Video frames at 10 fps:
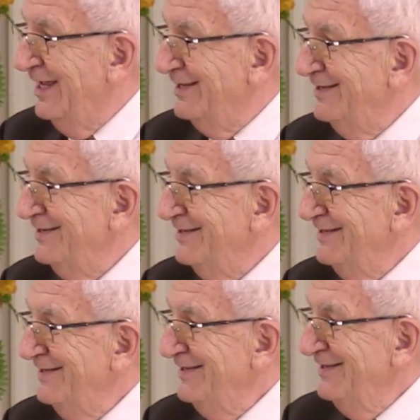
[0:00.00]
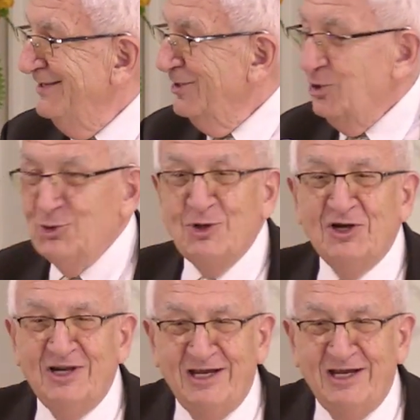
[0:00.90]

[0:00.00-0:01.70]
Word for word: you, I understand, are a